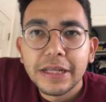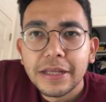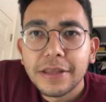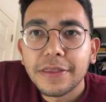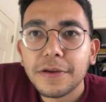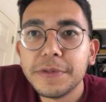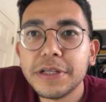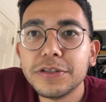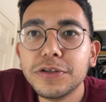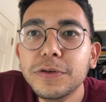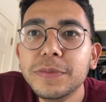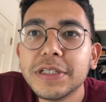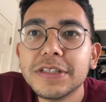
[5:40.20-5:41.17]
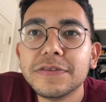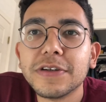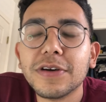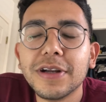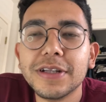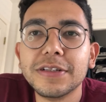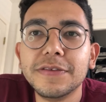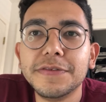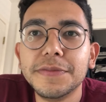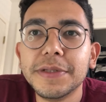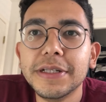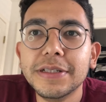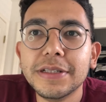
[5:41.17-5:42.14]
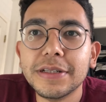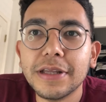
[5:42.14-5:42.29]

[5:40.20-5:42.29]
there being too much of a crossover, but